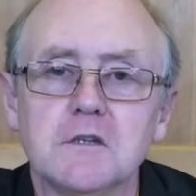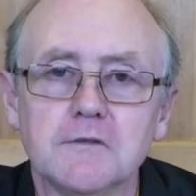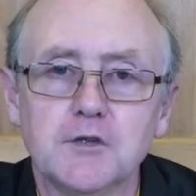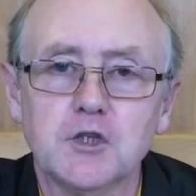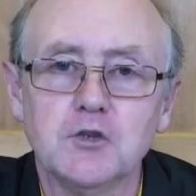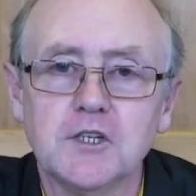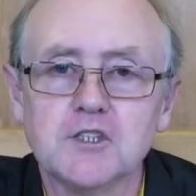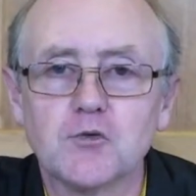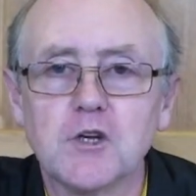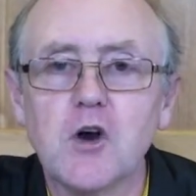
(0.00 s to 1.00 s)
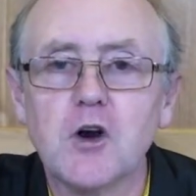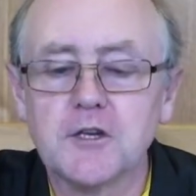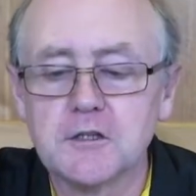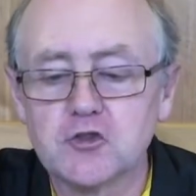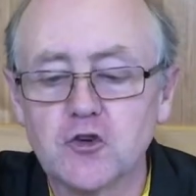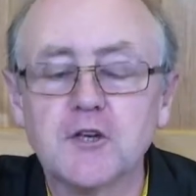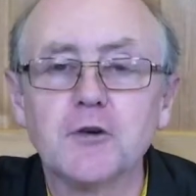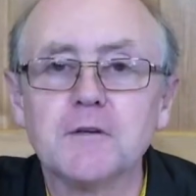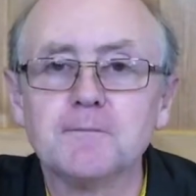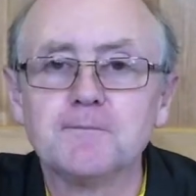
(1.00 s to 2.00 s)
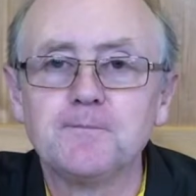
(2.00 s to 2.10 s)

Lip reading: of the unit regarding triggering.